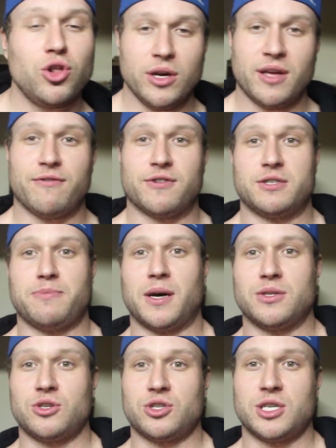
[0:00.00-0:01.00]
looking for
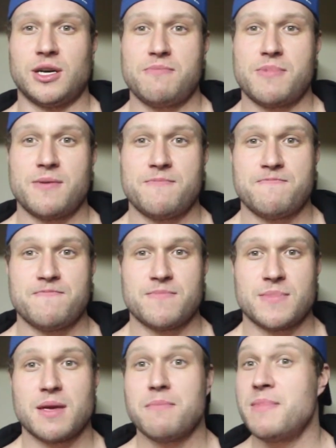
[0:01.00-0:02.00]
sponsorship,
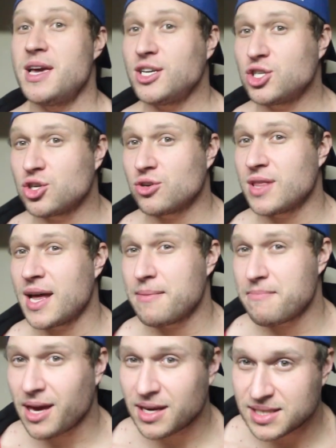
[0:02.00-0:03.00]
make sure that
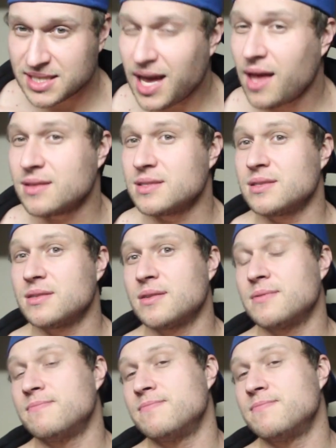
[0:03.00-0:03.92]
it makes sense.